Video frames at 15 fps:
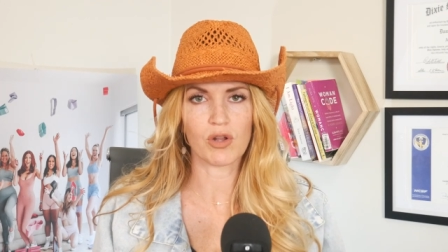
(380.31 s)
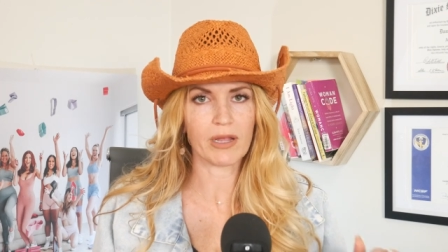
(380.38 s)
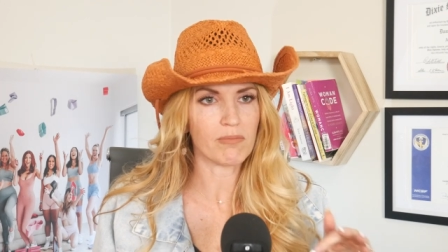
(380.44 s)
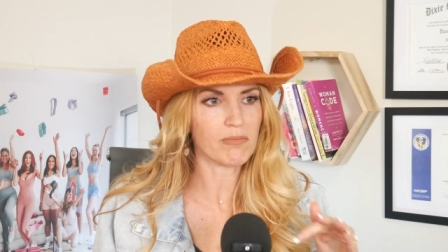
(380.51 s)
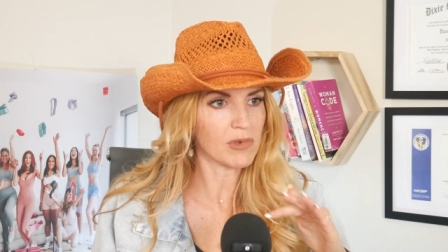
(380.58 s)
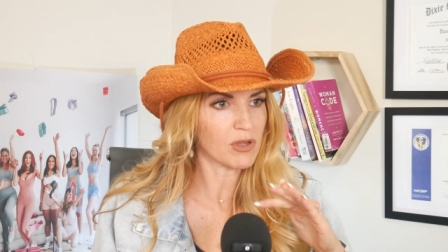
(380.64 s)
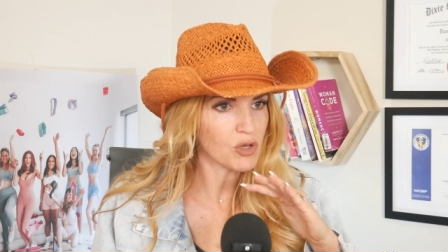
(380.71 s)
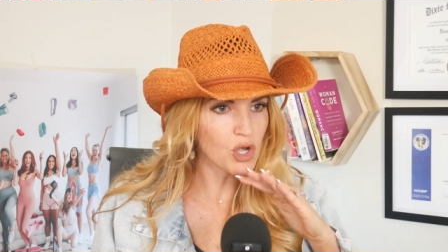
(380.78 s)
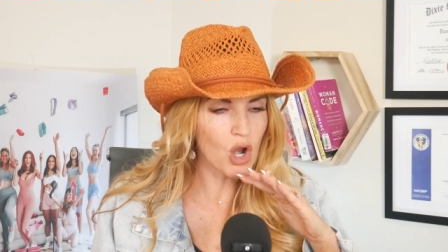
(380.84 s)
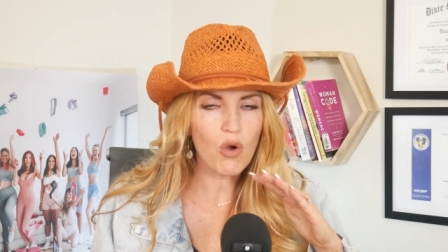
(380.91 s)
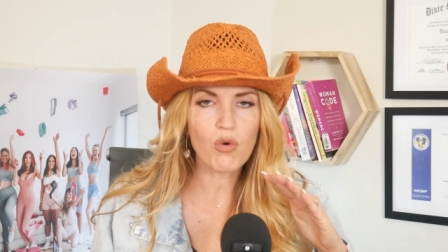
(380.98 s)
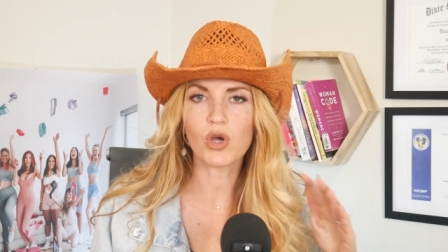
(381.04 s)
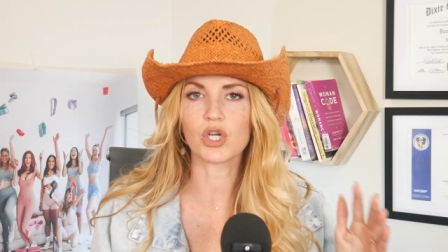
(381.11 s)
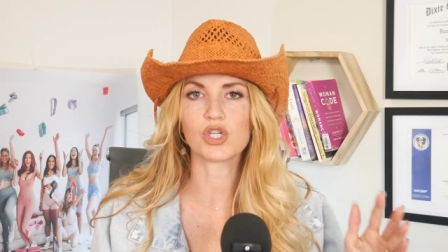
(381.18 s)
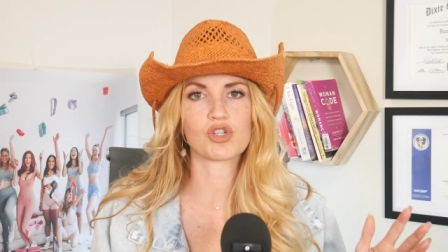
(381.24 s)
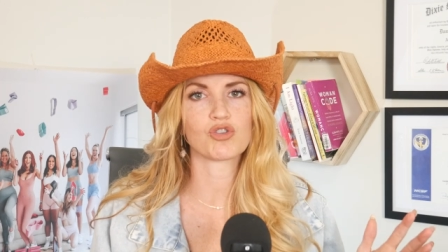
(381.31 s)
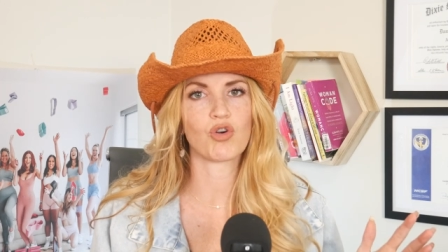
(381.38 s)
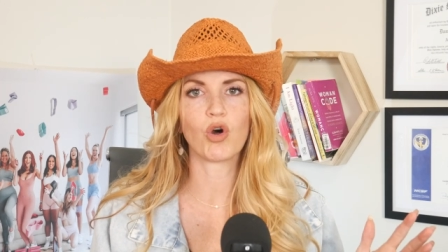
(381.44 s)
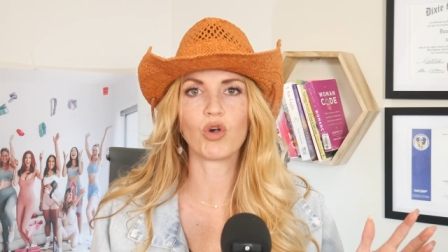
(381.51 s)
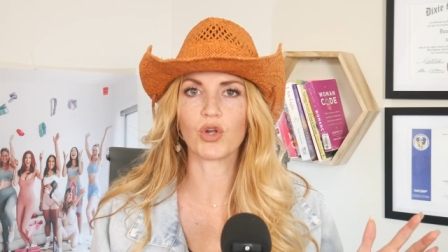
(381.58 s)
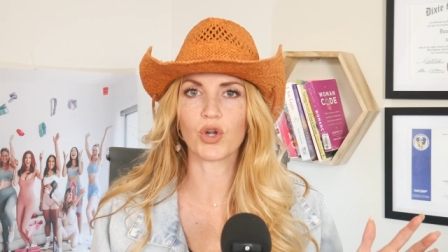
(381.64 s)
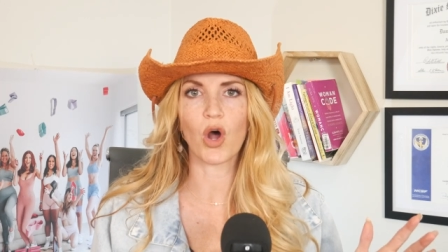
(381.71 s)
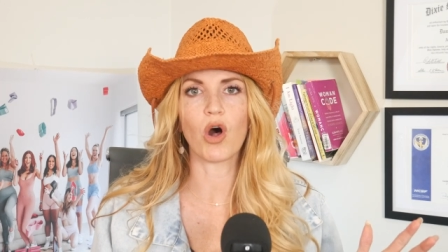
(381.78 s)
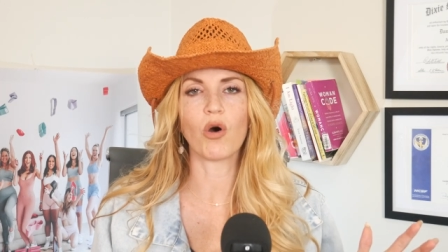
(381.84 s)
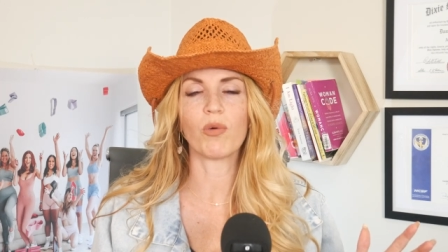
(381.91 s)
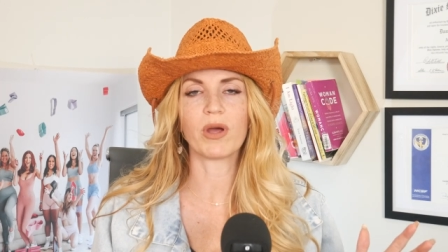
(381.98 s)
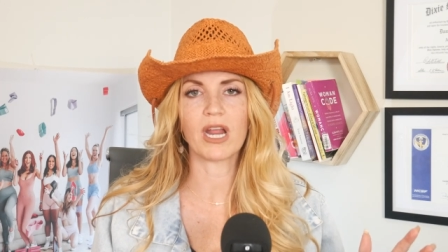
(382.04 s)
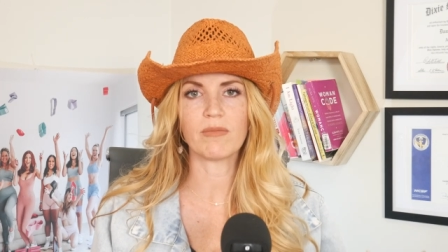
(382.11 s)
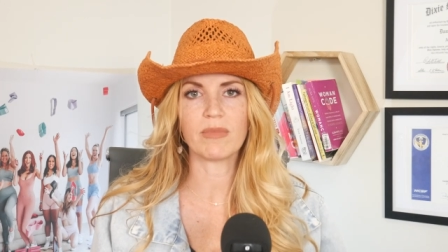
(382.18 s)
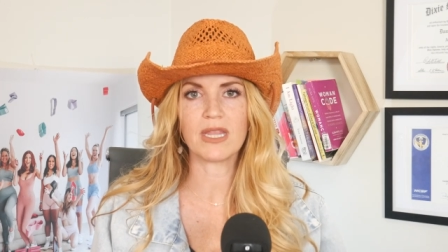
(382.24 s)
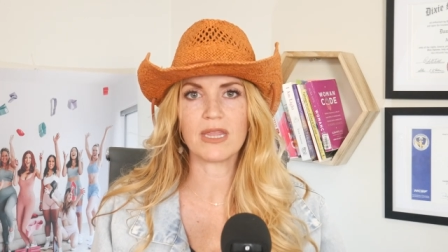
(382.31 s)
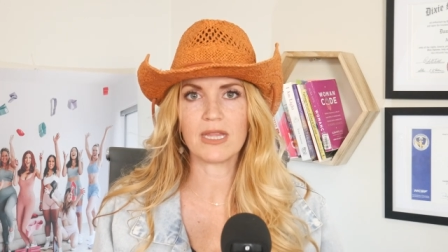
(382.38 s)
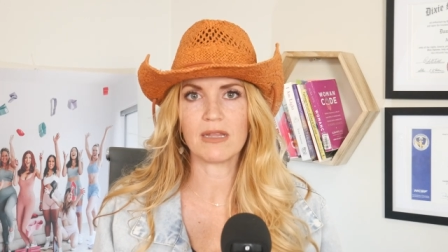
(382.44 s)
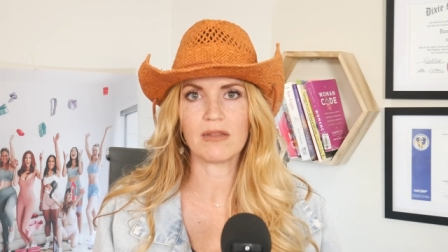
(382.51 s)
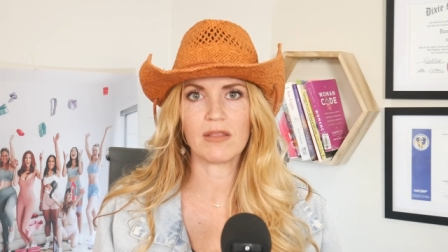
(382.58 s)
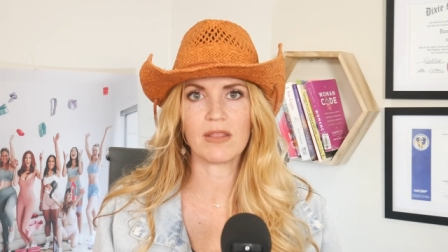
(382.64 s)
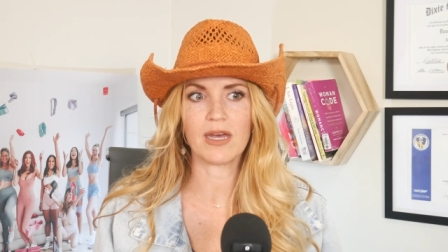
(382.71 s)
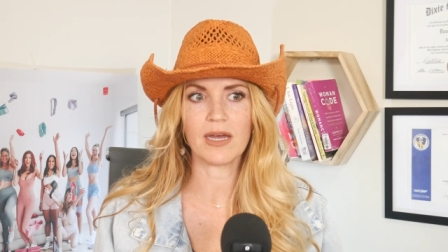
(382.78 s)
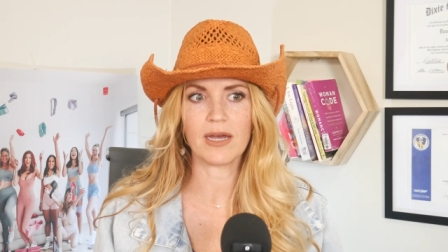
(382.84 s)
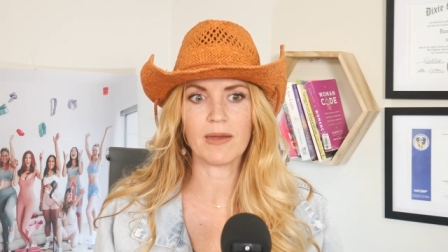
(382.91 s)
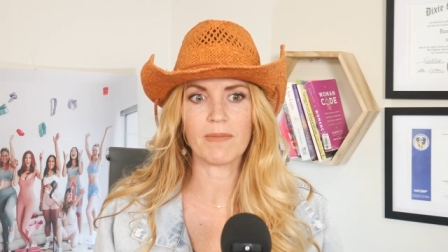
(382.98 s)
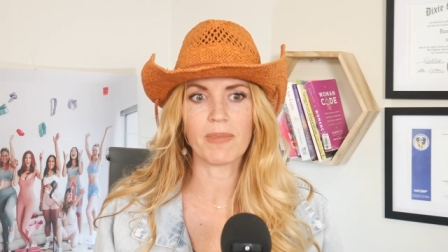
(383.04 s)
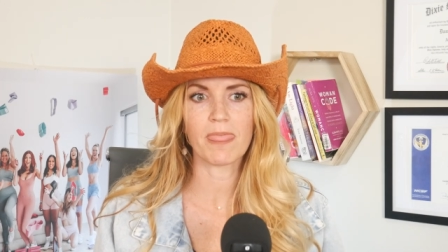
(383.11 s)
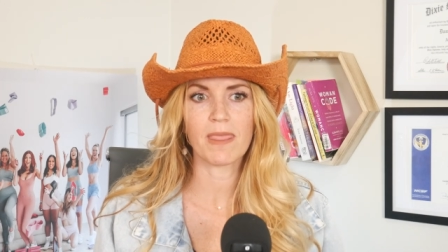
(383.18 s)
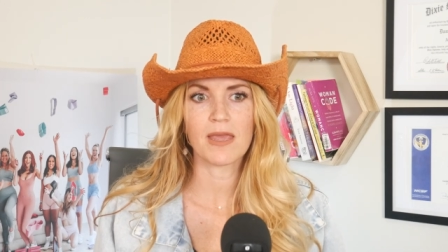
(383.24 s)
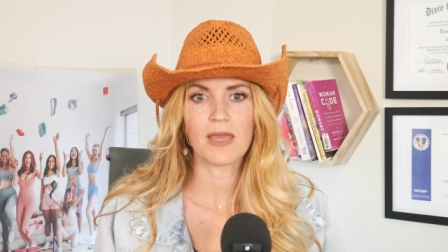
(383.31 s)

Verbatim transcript: like no control at all when I'm in the